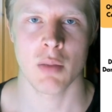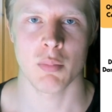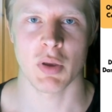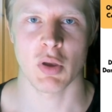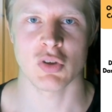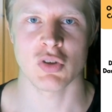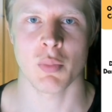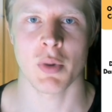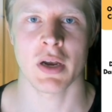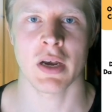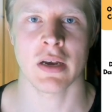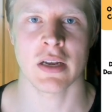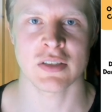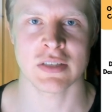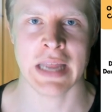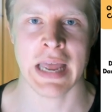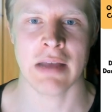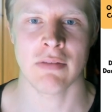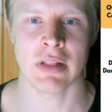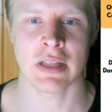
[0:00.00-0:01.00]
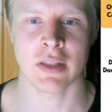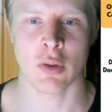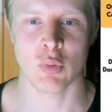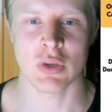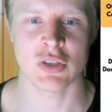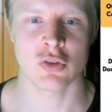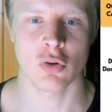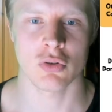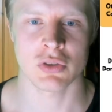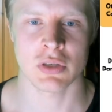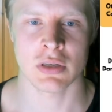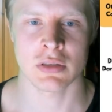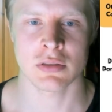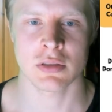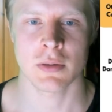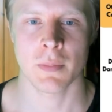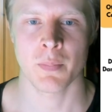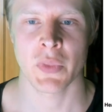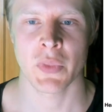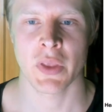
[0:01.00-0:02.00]
because your body doesn't have like the
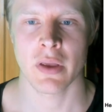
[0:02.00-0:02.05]
resources.